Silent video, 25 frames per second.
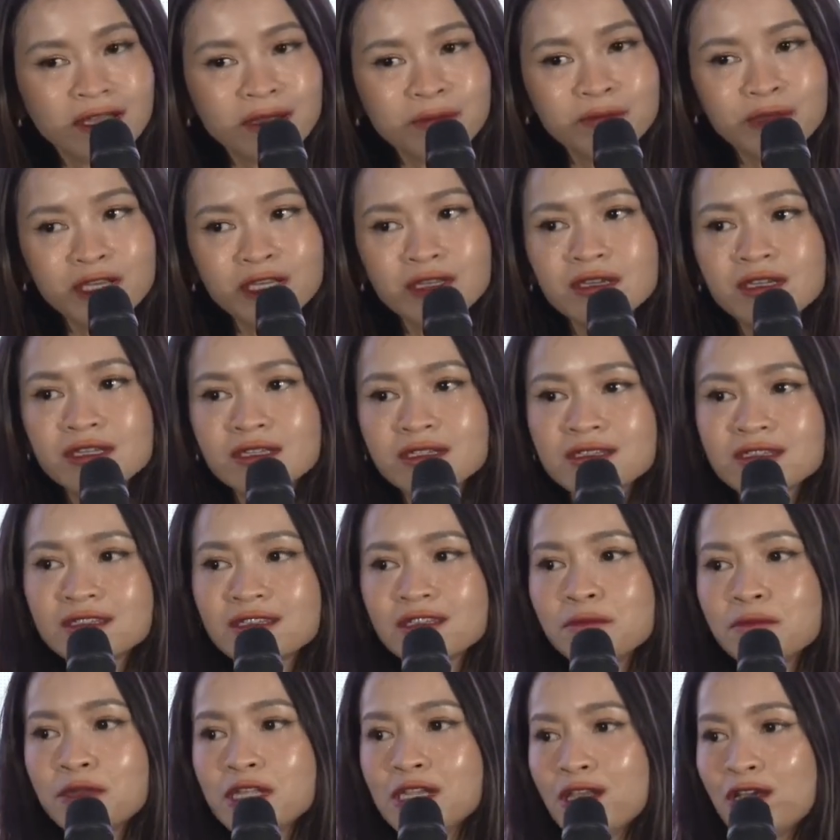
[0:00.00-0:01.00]
Because
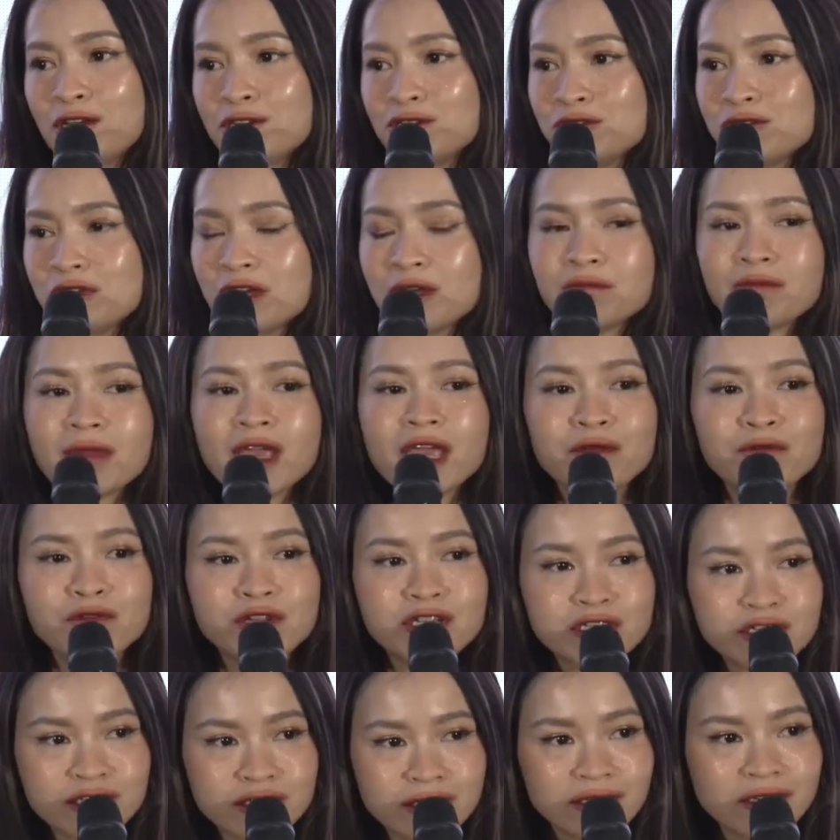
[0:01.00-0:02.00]
similar to a
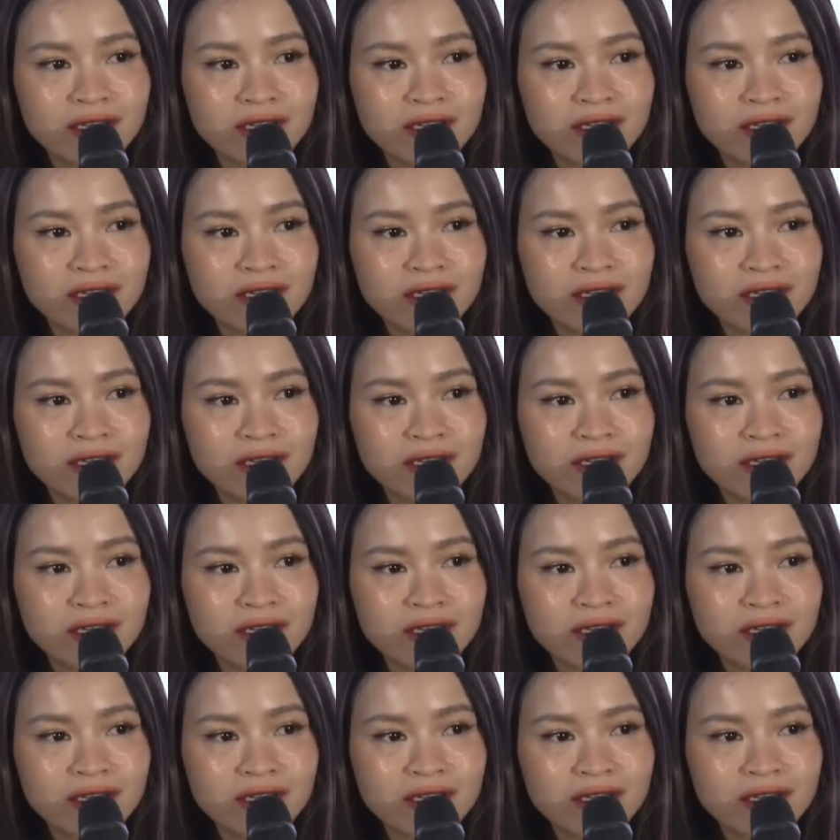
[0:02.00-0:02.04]
marriage,